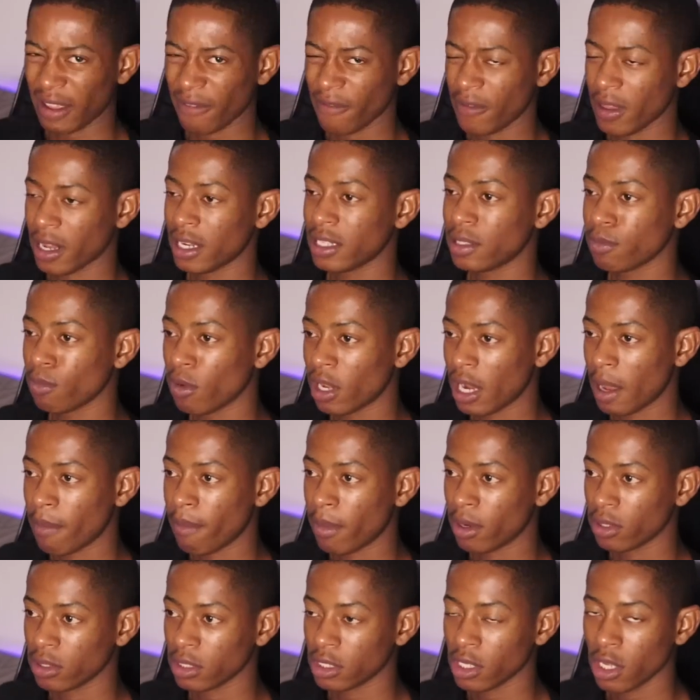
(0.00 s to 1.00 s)
a very small
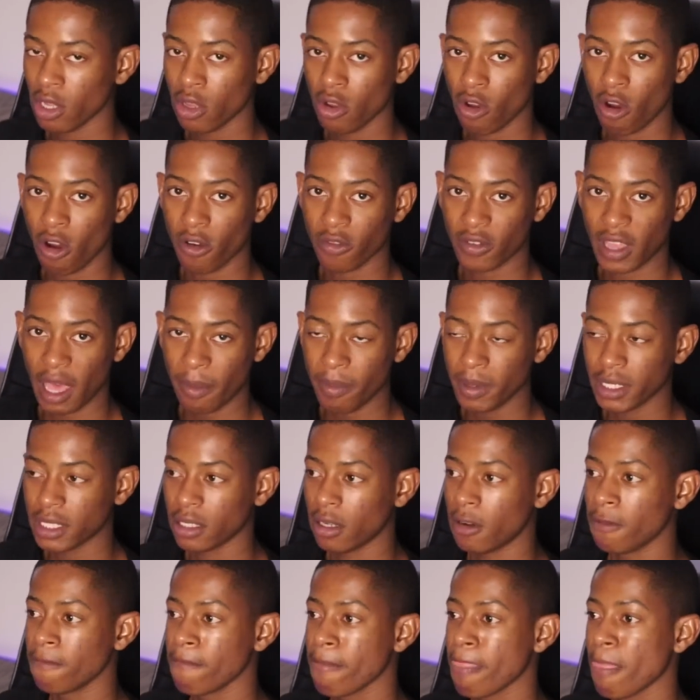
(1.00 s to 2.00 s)
amount of
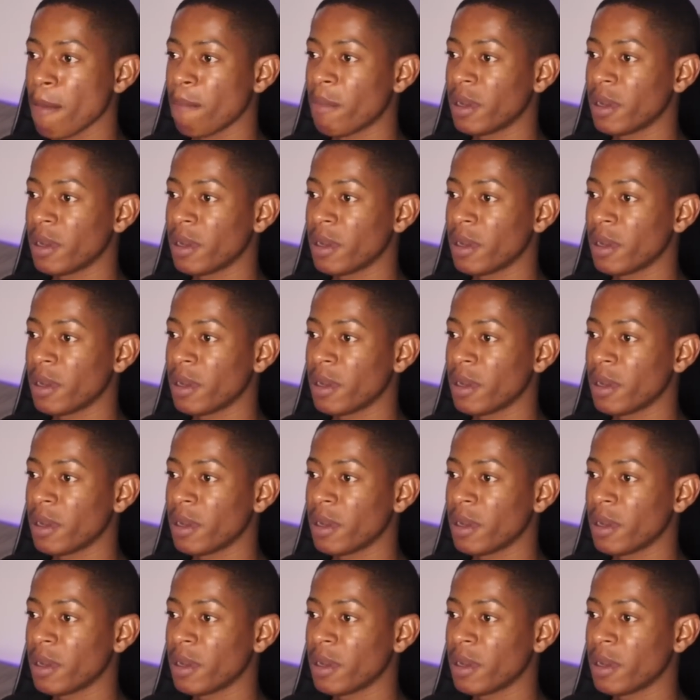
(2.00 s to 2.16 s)
capital.